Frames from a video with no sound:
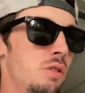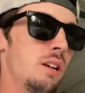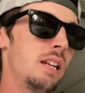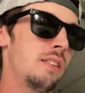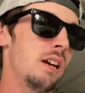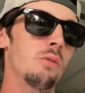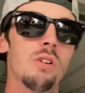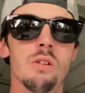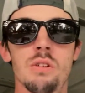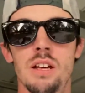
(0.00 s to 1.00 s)
or anything
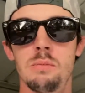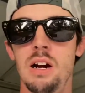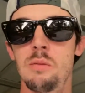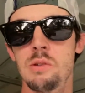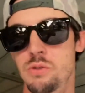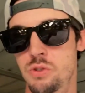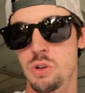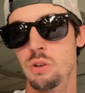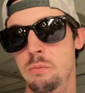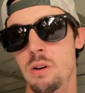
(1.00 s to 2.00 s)
wrong with like the power poles or
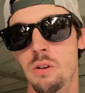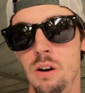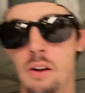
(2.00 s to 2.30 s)
trolling motor.